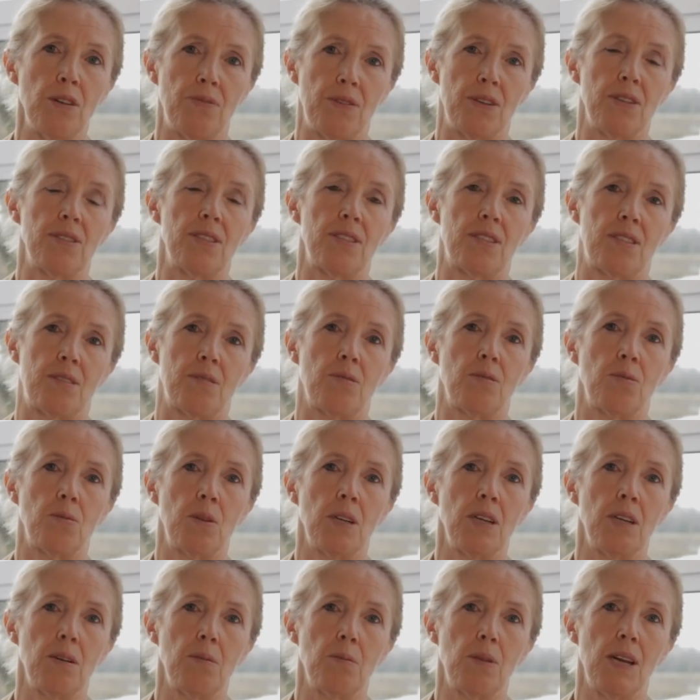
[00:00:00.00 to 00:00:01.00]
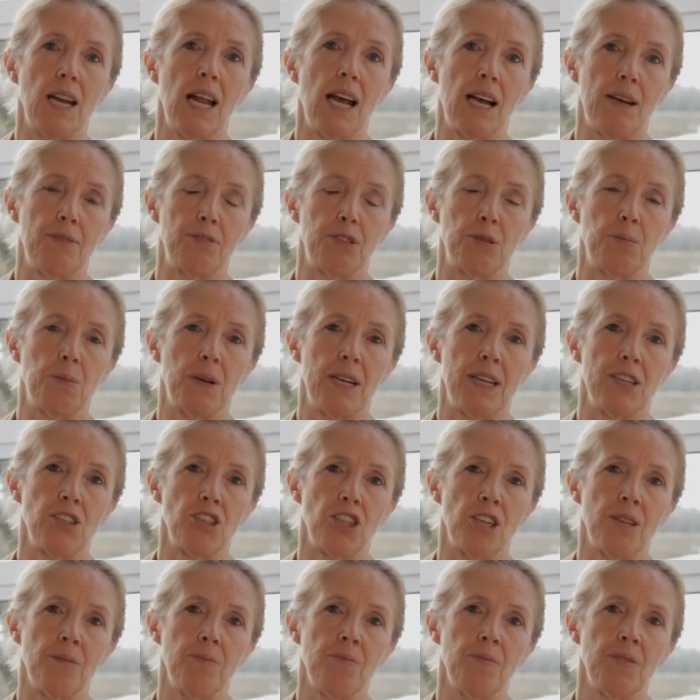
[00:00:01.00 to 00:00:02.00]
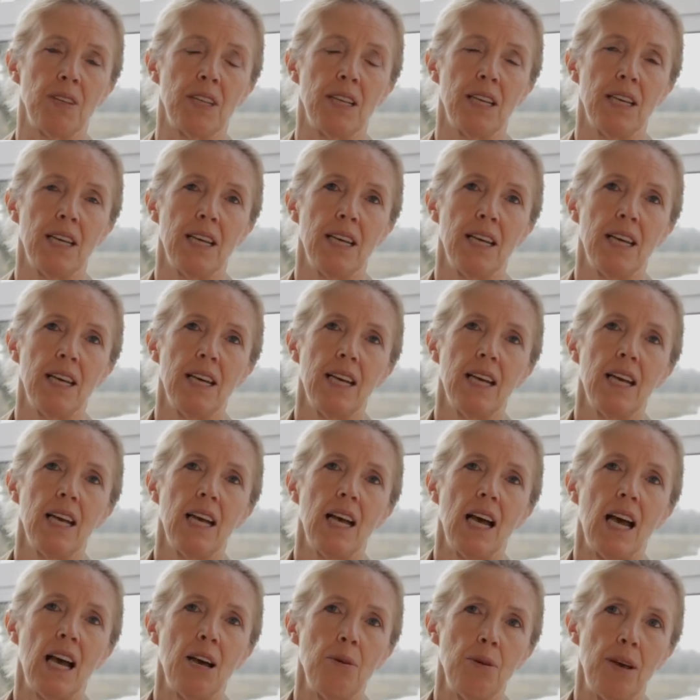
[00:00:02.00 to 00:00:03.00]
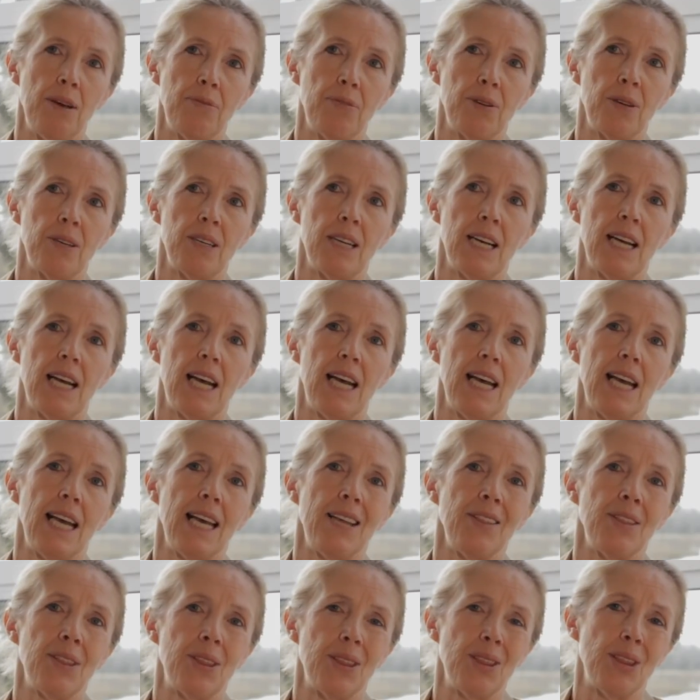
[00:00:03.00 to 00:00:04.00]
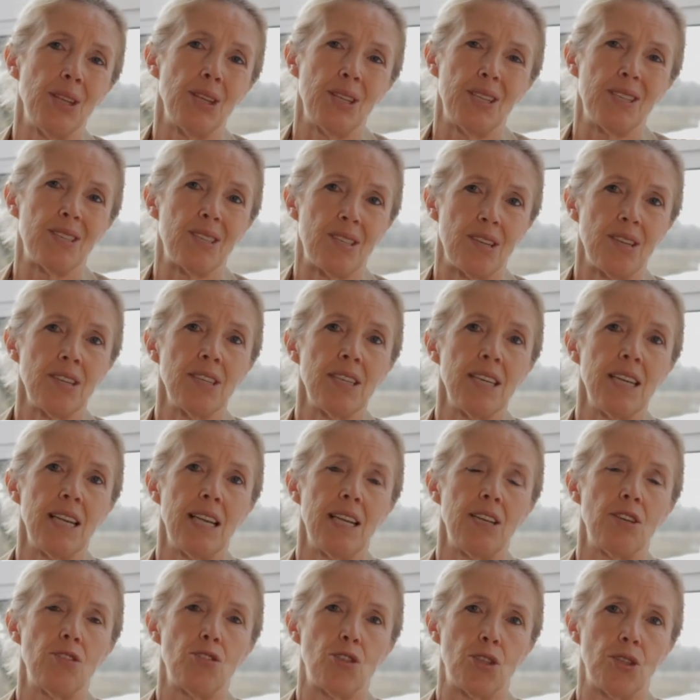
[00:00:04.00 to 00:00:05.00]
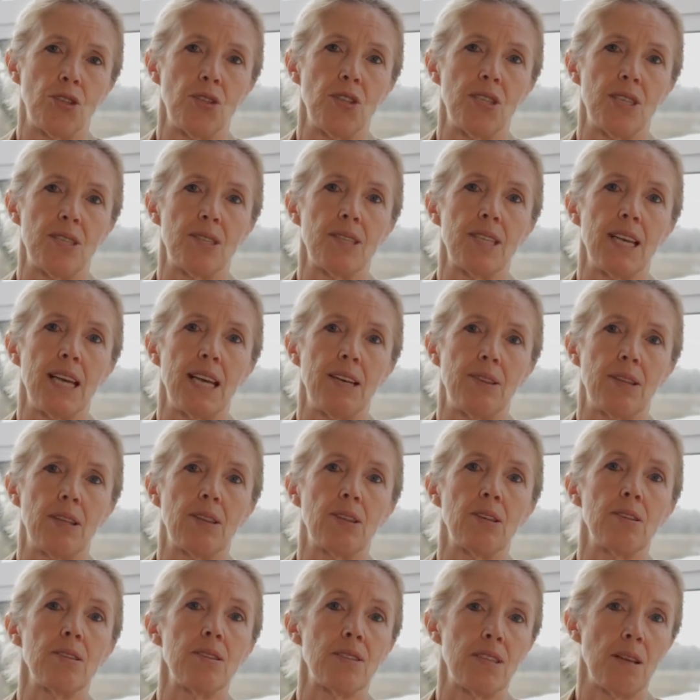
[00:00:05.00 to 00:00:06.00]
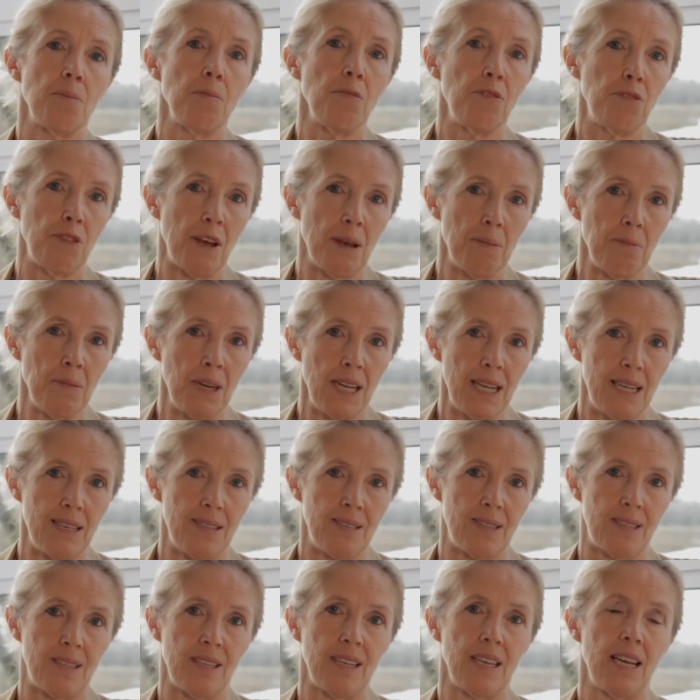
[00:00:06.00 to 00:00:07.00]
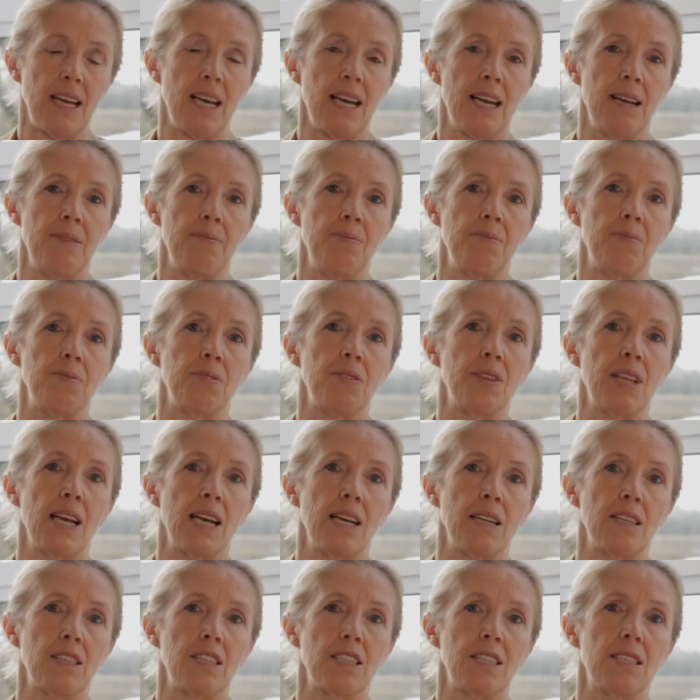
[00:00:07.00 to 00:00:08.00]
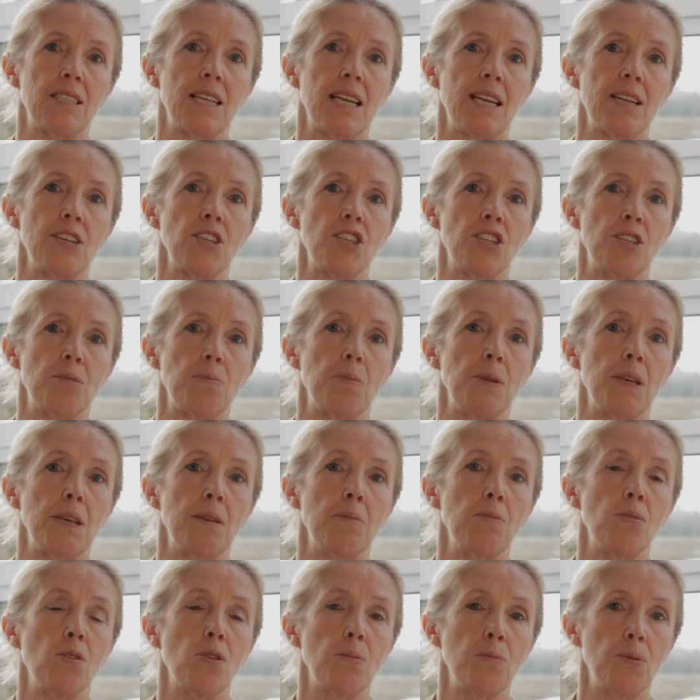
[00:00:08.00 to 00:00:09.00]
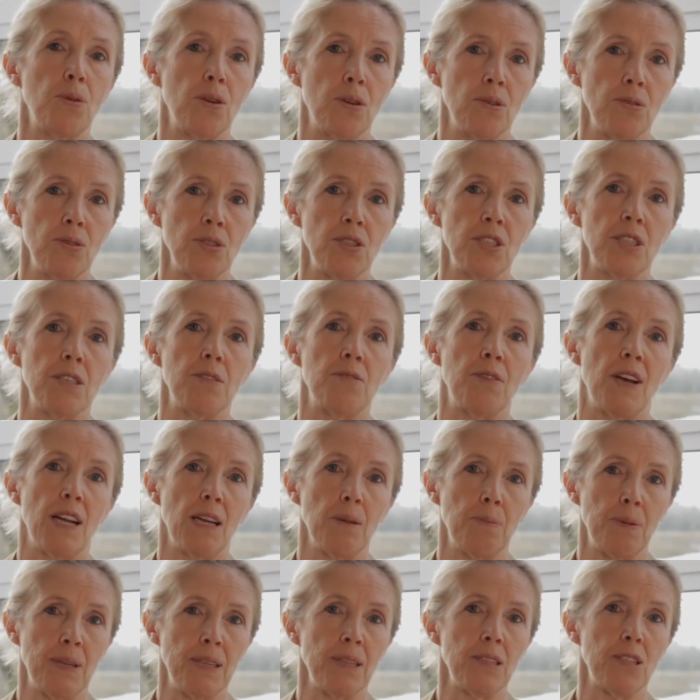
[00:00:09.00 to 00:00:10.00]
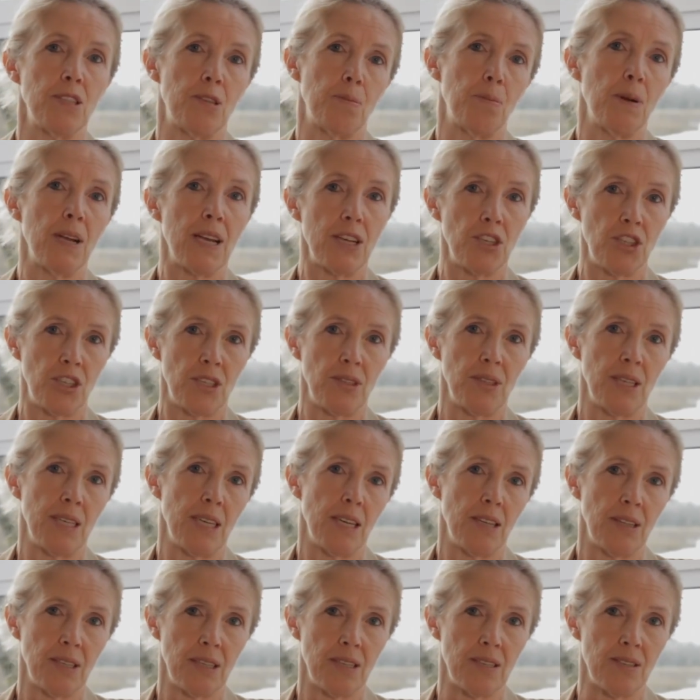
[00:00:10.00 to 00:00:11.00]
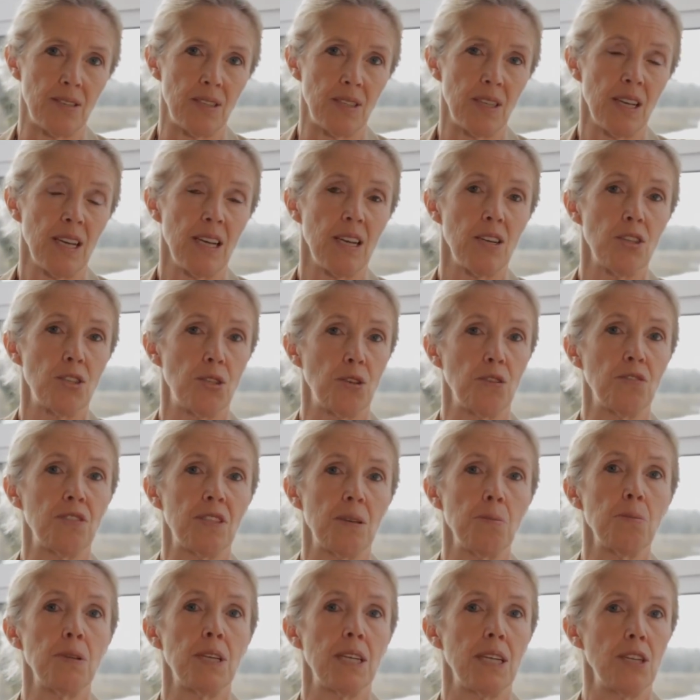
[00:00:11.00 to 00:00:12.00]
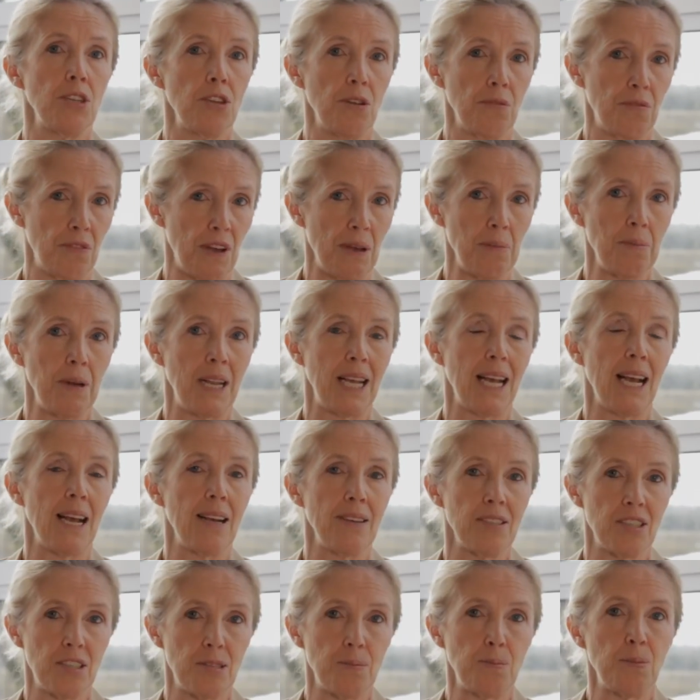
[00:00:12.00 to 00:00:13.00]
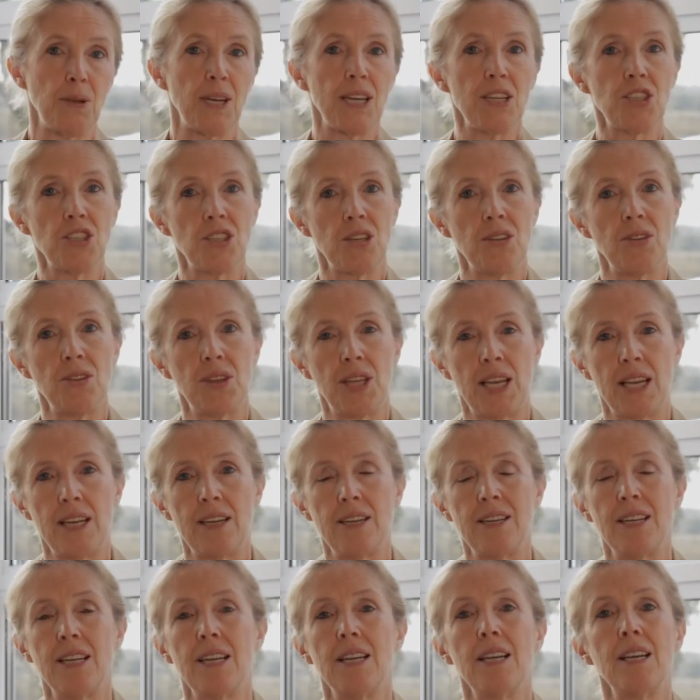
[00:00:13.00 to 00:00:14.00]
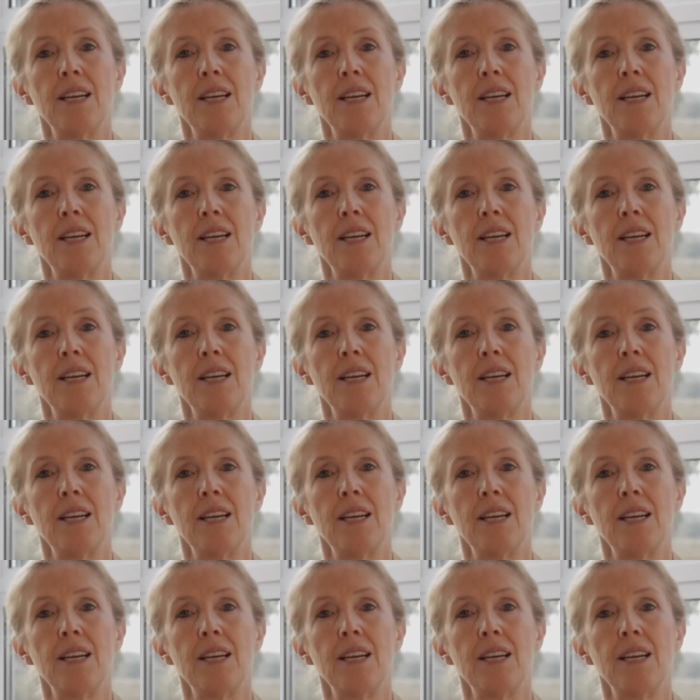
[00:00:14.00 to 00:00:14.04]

of us will have depression. However, it's certainly true to say that there are some families that tend to be more prone to developing depression than others. So if somebody in your family has depression, then